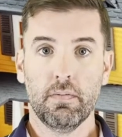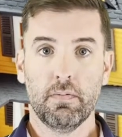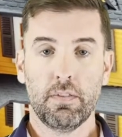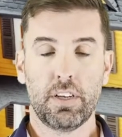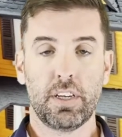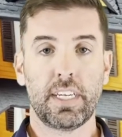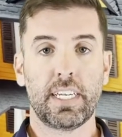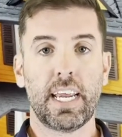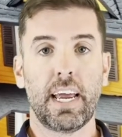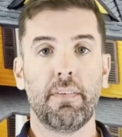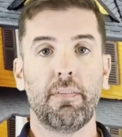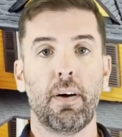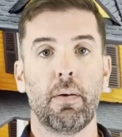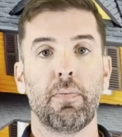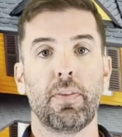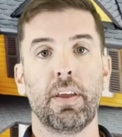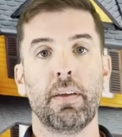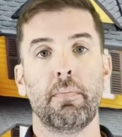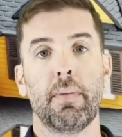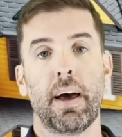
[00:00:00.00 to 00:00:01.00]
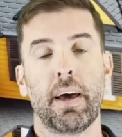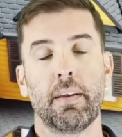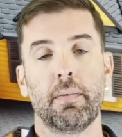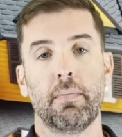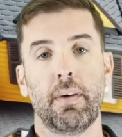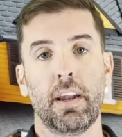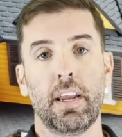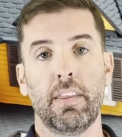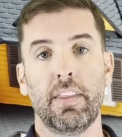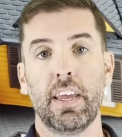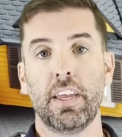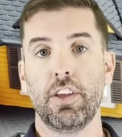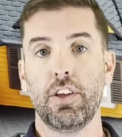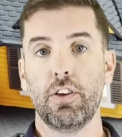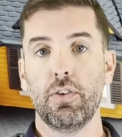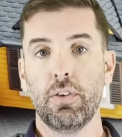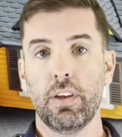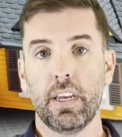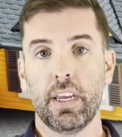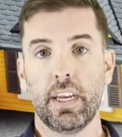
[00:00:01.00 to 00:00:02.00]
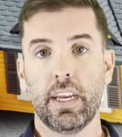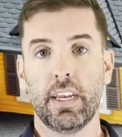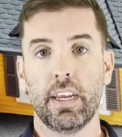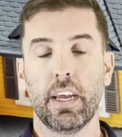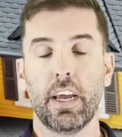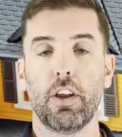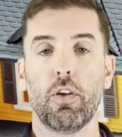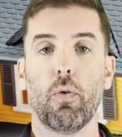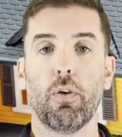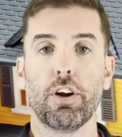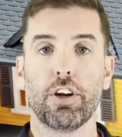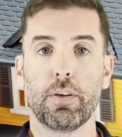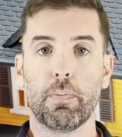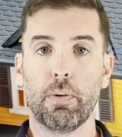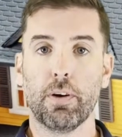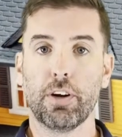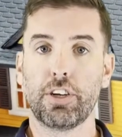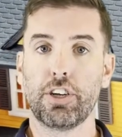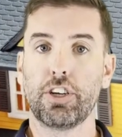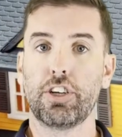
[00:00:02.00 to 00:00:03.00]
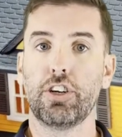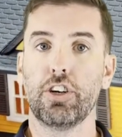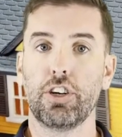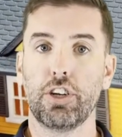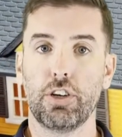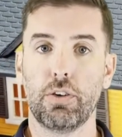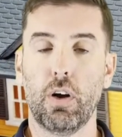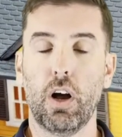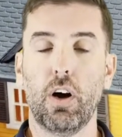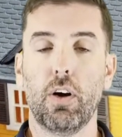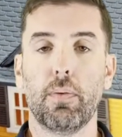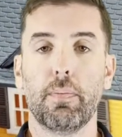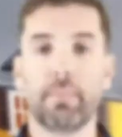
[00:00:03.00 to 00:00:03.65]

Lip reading: to save up the amount of money that you need in order to purchase your new home.